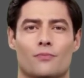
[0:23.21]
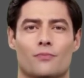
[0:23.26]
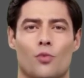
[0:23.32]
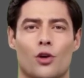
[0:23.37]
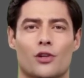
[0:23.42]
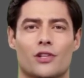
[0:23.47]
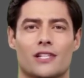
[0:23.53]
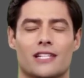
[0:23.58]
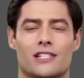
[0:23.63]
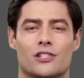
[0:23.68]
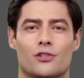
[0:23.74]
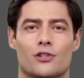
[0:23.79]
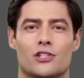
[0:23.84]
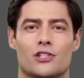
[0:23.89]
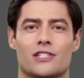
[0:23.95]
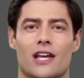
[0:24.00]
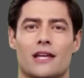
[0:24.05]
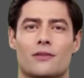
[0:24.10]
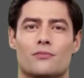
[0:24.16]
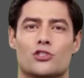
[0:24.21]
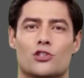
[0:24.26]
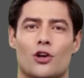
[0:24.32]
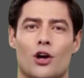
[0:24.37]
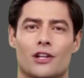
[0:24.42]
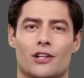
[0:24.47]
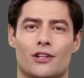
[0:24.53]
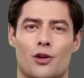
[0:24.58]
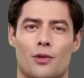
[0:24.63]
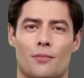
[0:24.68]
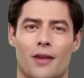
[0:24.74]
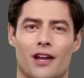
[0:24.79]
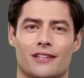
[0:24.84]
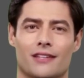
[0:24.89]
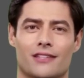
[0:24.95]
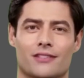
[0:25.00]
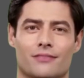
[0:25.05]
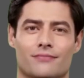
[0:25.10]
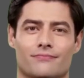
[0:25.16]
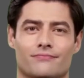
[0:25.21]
pointing to the same side of the bet.